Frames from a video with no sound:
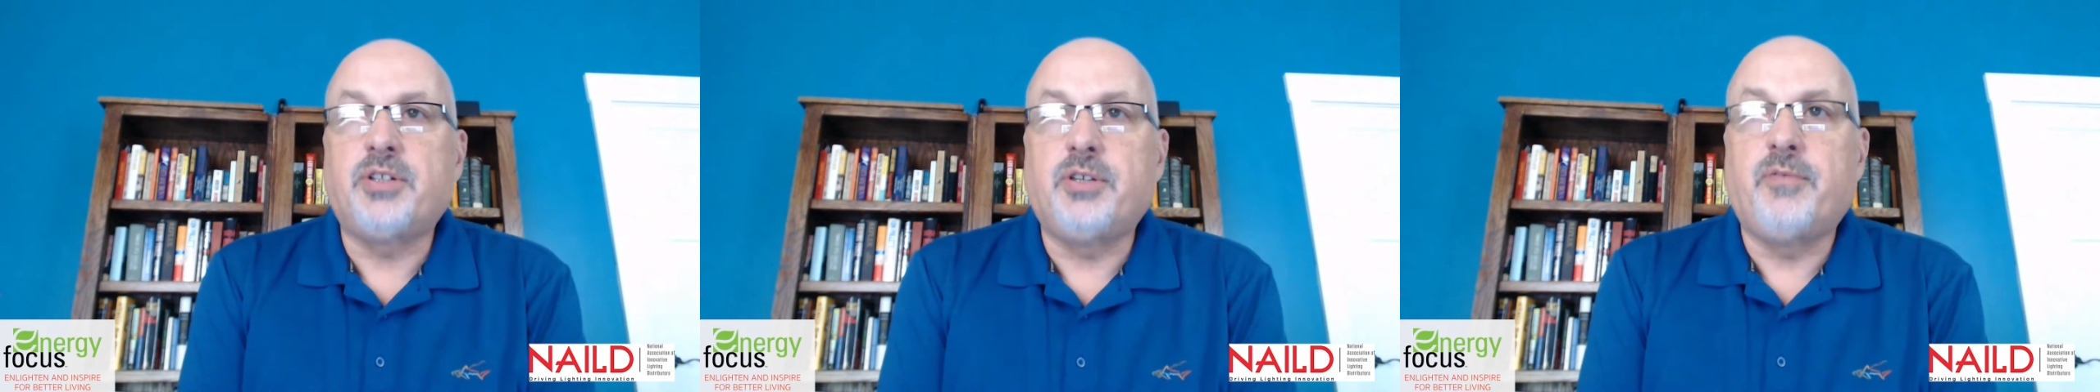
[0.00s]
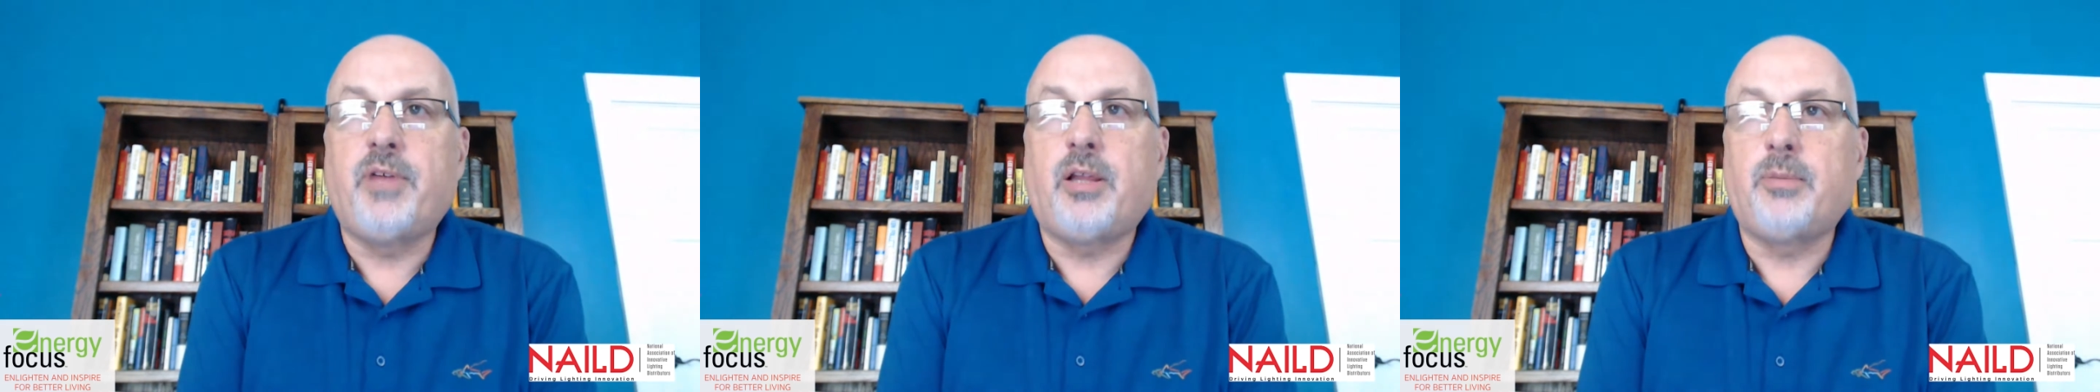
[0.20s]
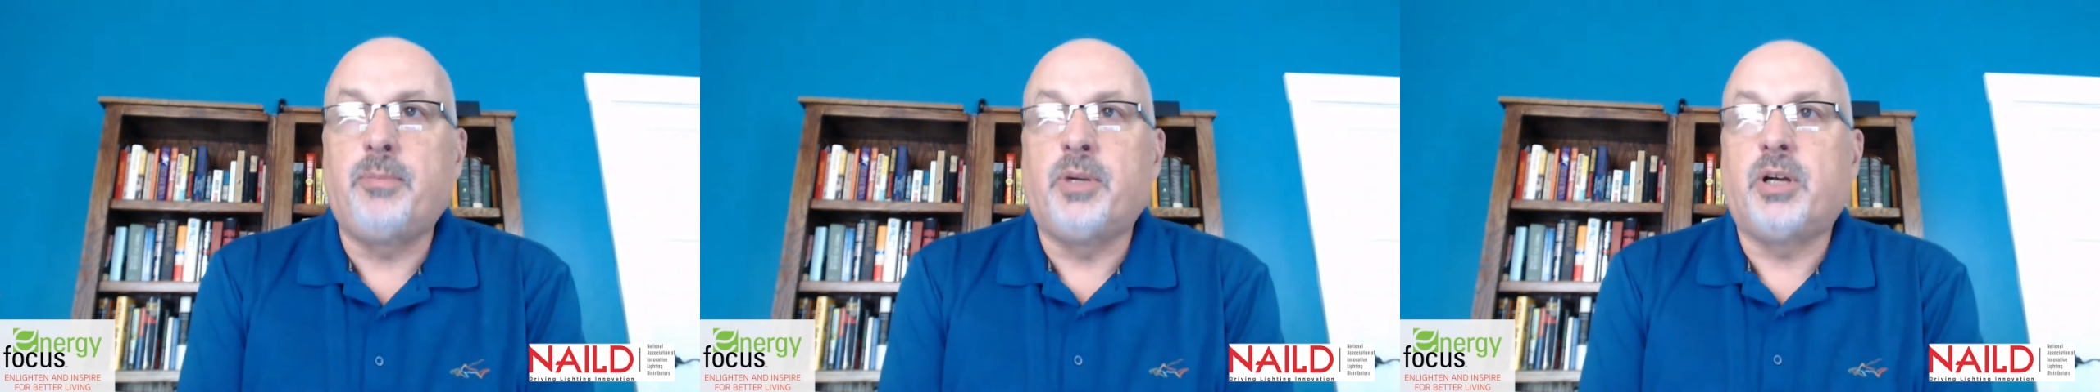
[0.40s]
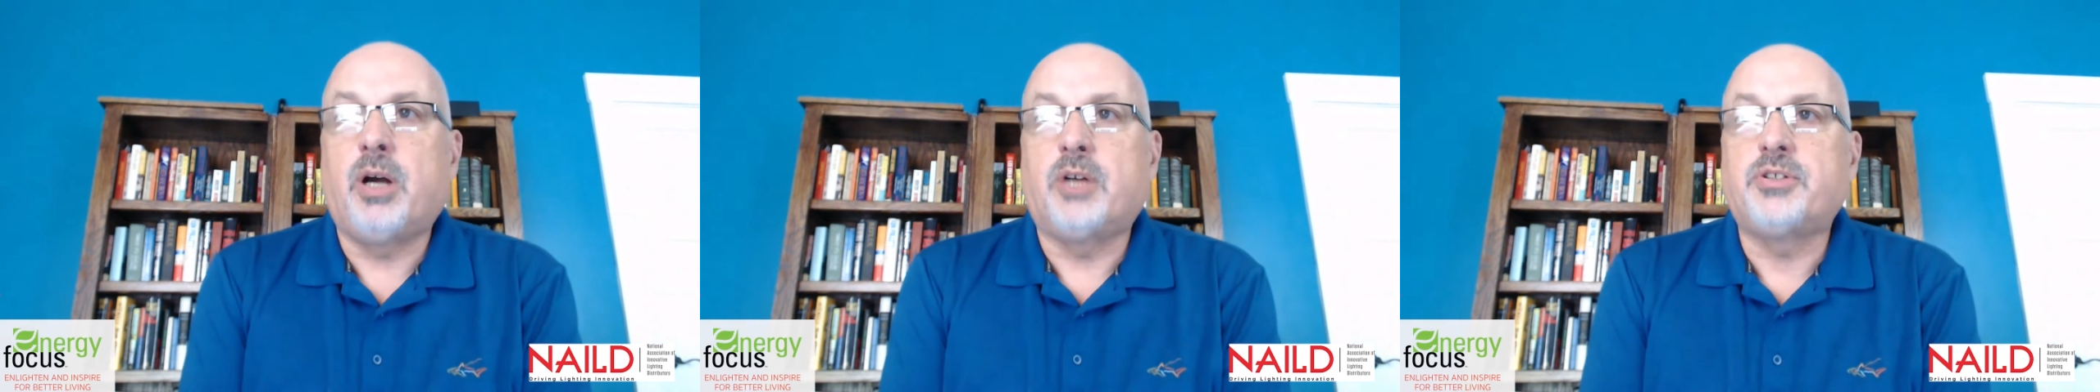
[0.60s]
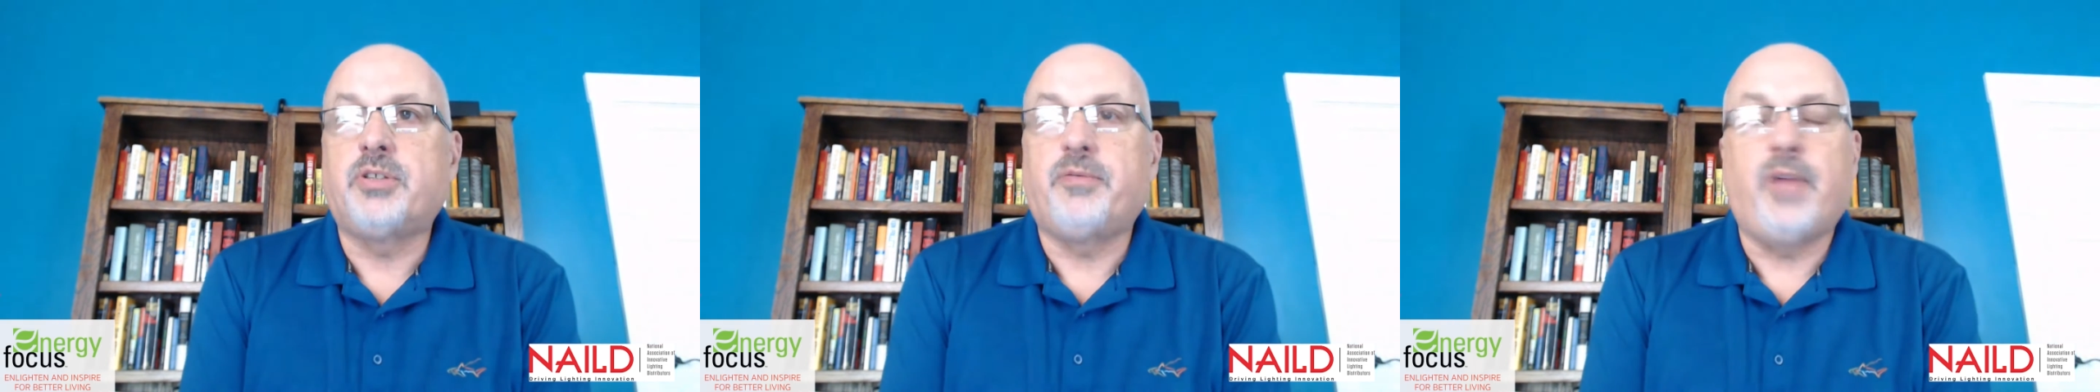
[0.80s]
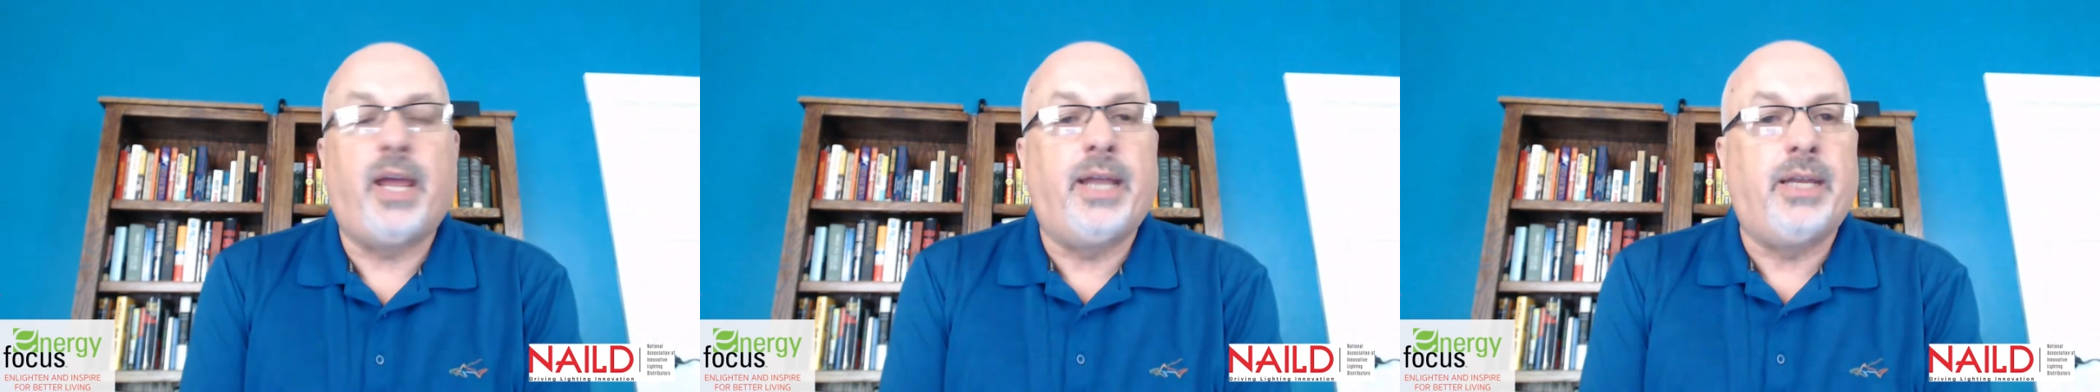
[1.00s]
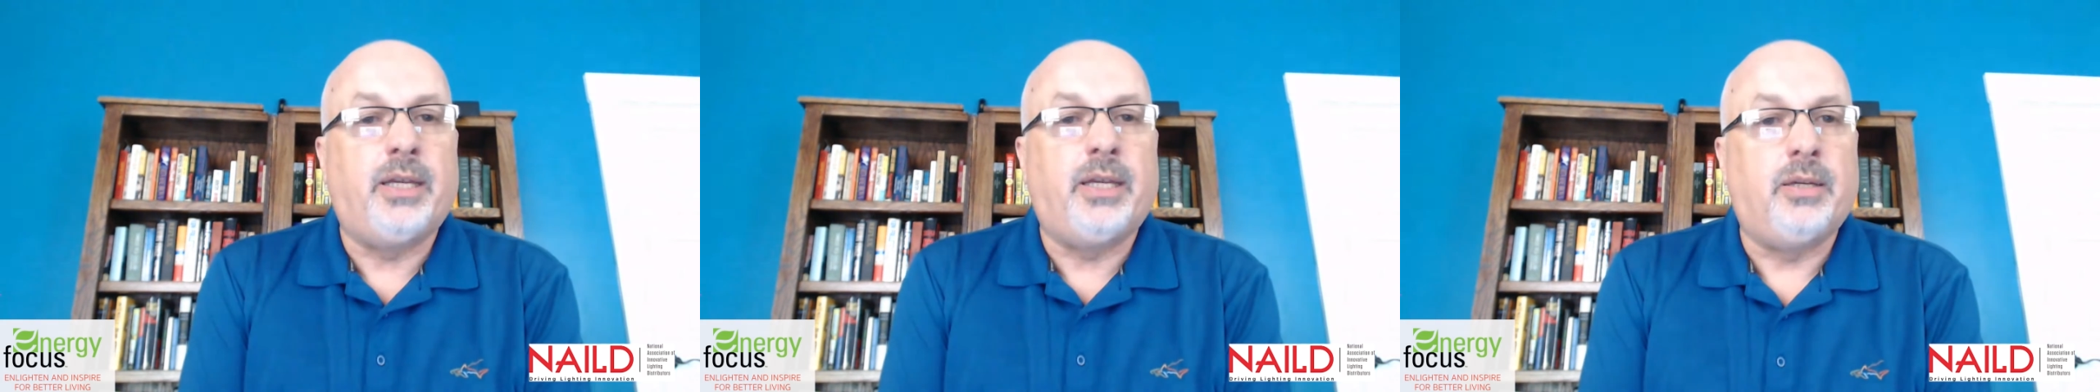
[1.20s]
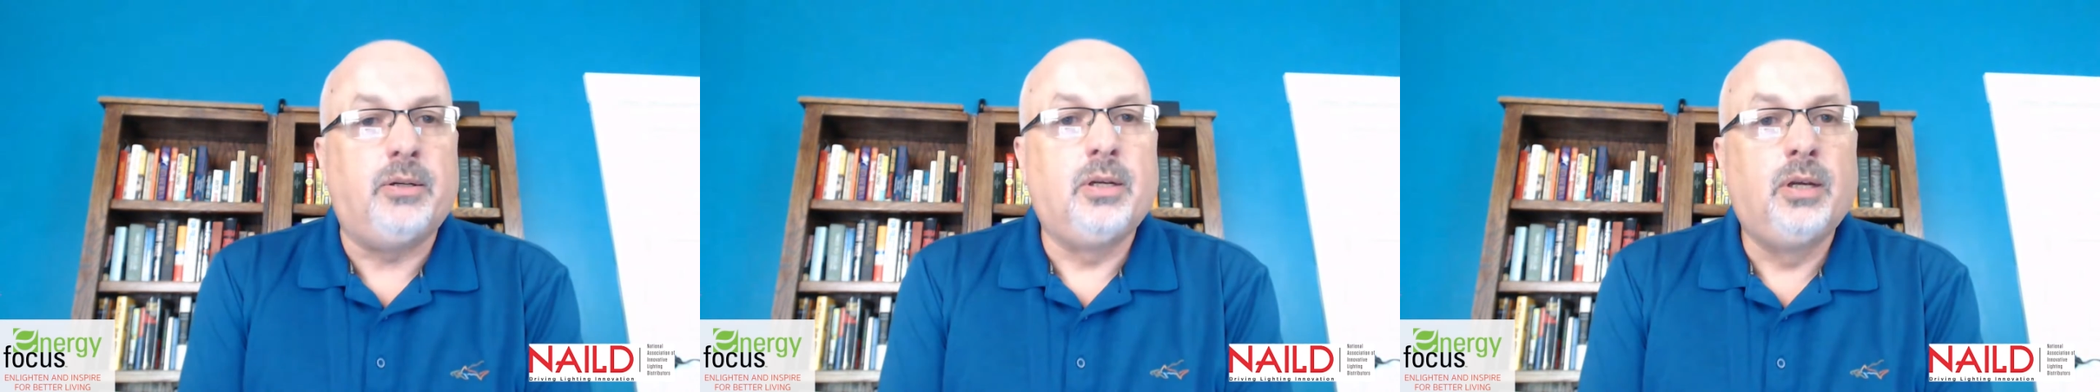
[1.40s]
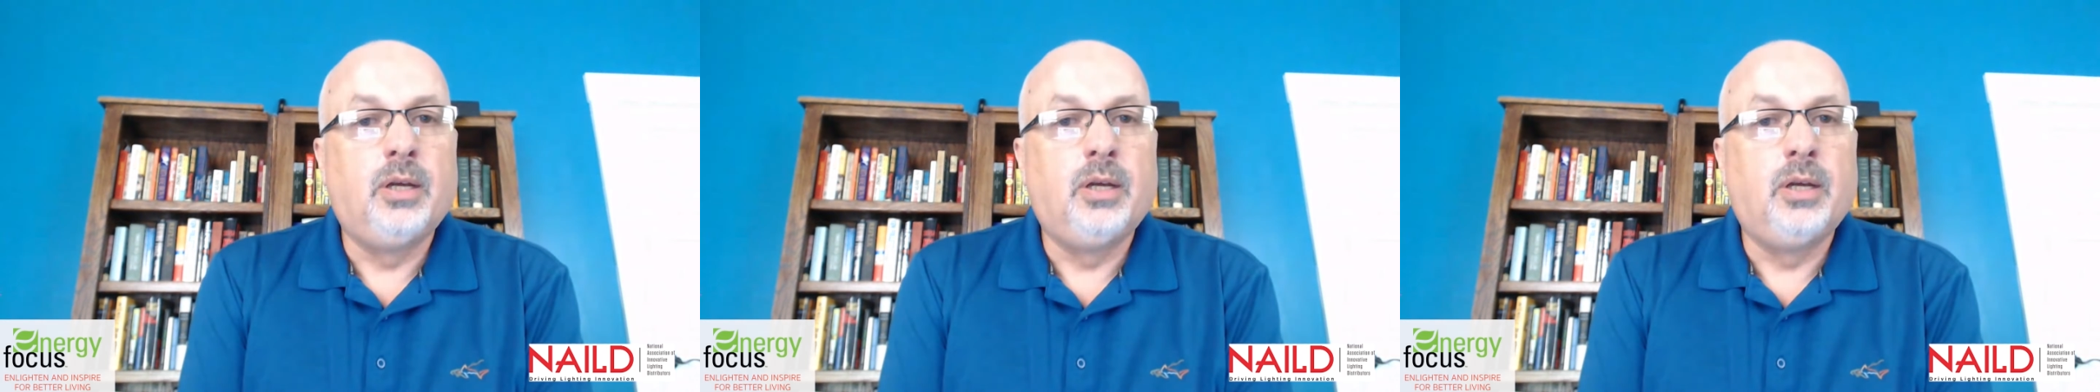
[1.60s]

the development cost of any